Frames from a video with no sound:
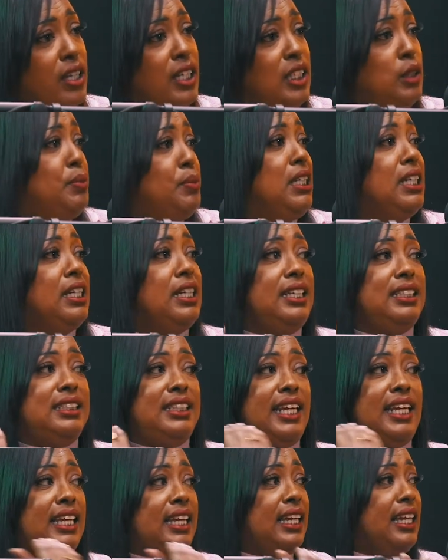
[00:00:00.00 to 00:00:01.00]
It's because
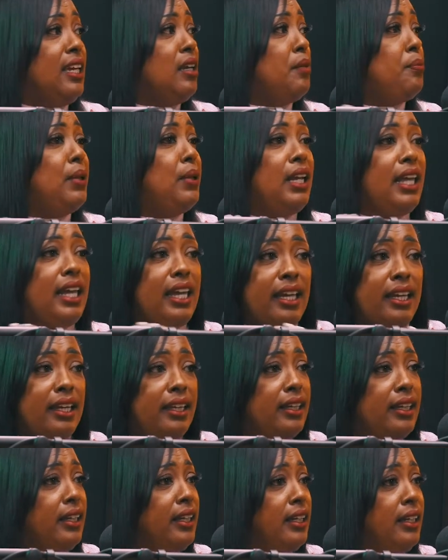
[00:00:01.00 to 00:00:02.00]
they can't
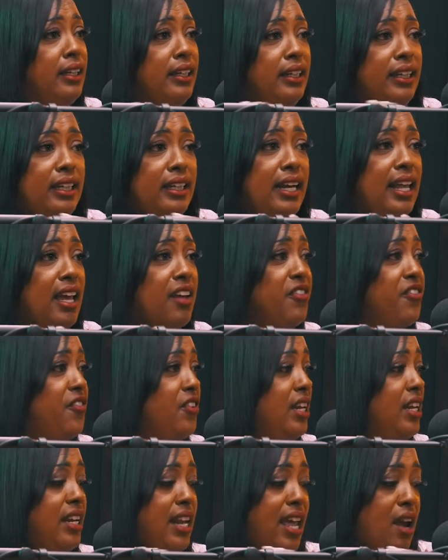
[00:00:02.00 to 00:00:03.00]
play in that
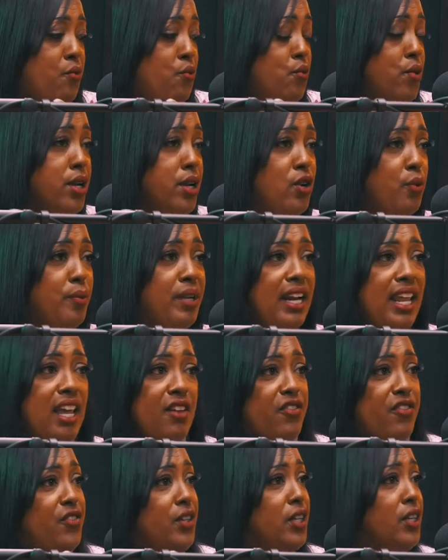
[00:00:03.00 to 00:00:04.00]
in that realm in
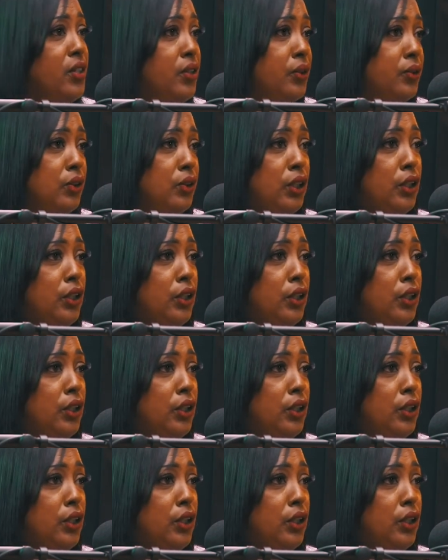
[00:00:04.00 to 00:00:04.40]
that field.